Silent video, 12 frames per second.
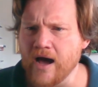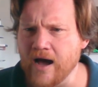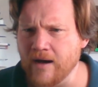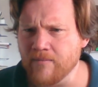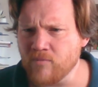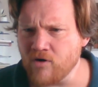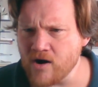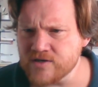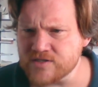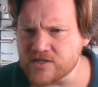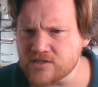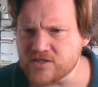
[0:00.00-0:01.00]

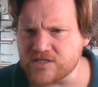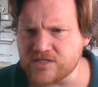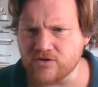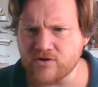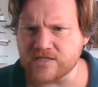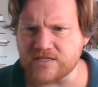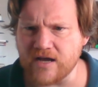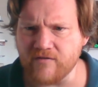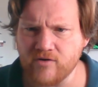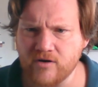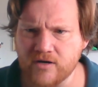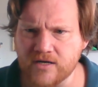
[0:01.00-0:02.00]
Murari says, serious
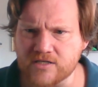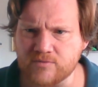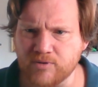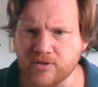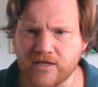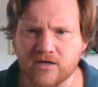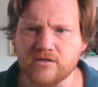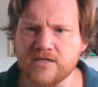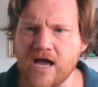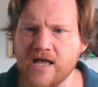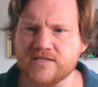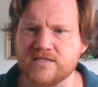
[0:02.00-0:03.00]
effort? It's political
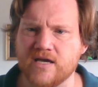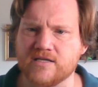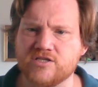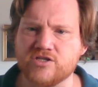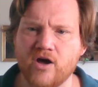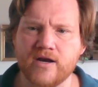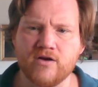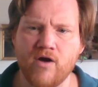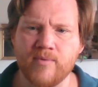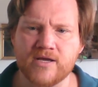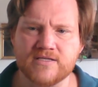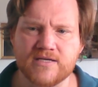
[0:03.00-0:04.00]
nonsense. Saudi
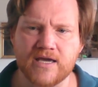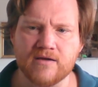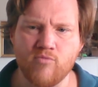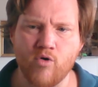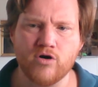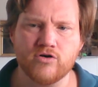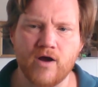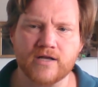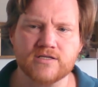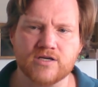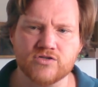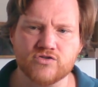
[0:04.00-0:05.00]
Arabia taking more
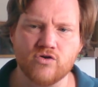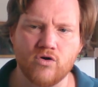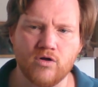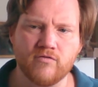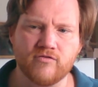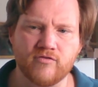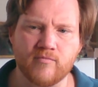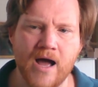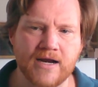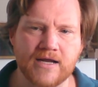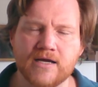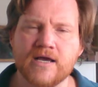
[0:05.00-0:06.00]
direct control over from
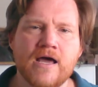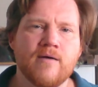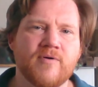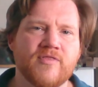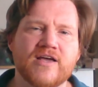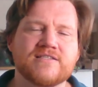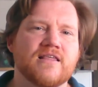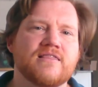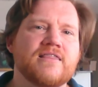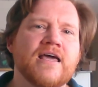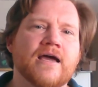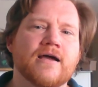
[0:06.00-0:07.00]
Hadi. But that's the
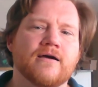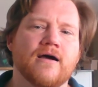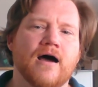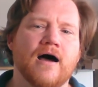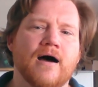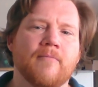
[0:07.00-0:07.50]
thing.